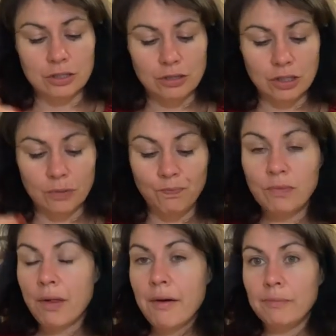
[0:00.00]
So
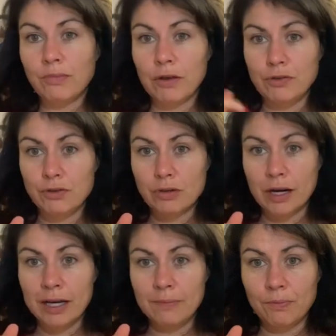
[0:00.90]
if you
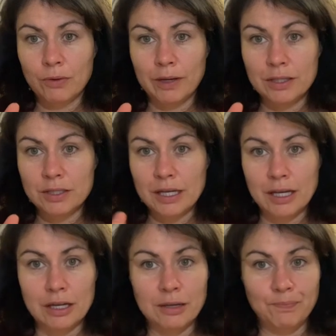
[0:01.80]
tried it the way it
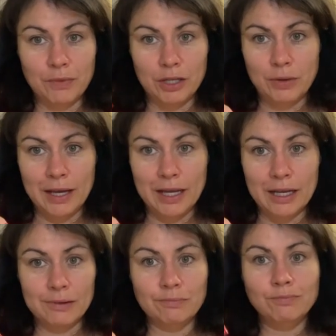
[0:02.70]
said and you hate
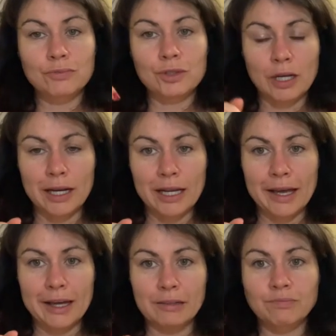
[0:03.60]
it, try it
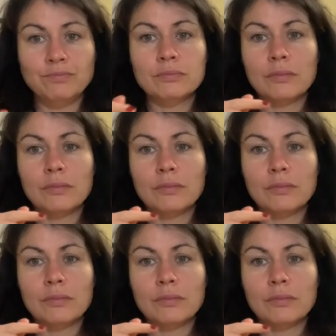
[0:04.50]
again.